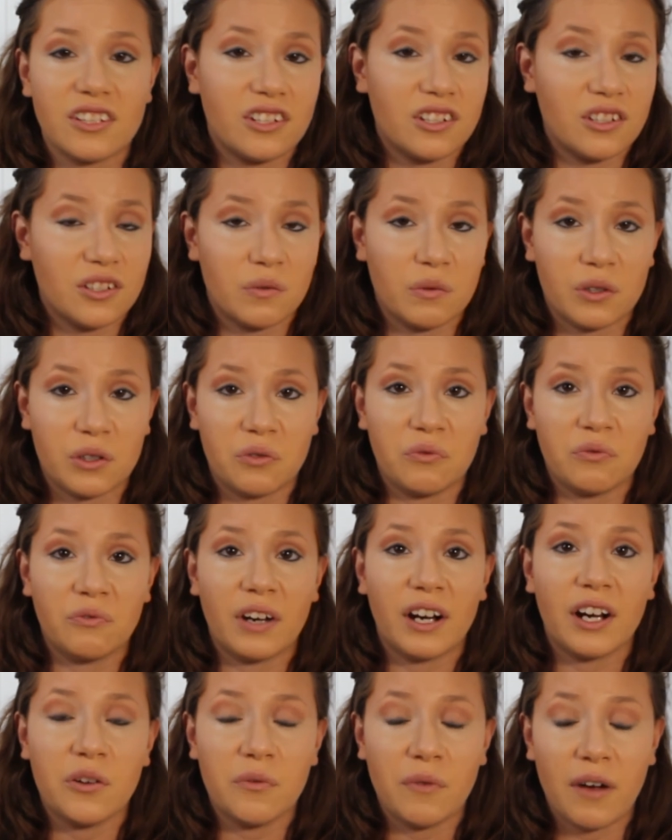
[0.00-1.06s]
It just worked
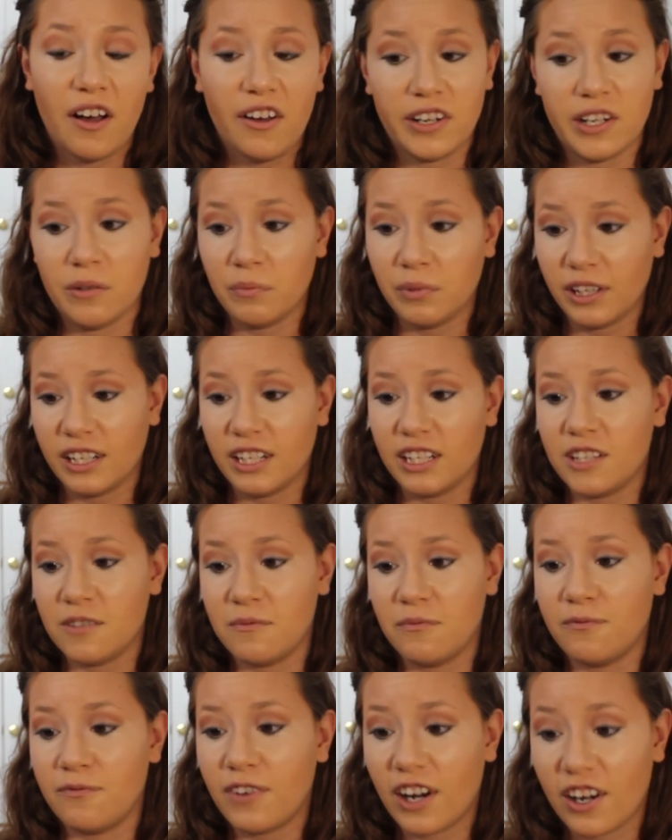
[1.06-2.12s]
very well and it blended
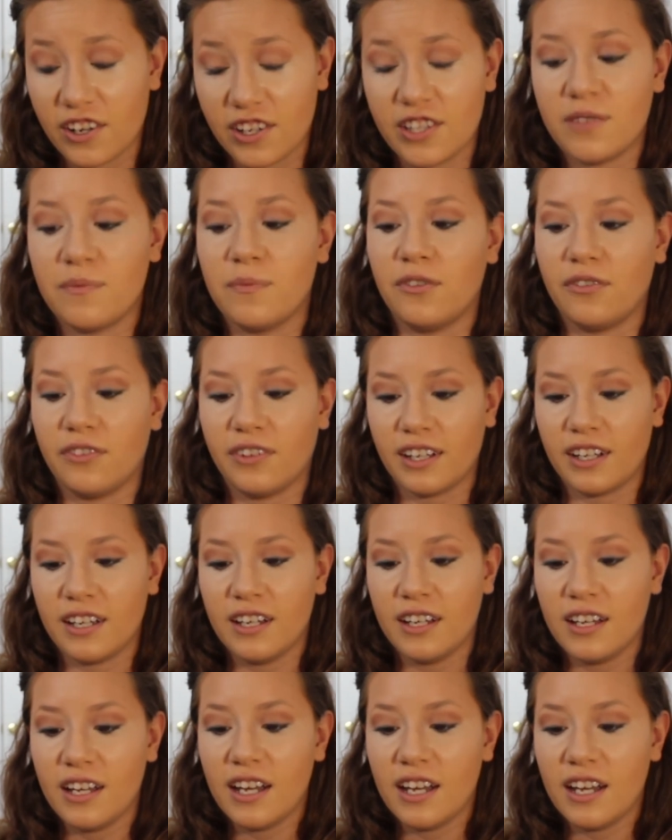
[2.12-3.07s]
them very smoothly.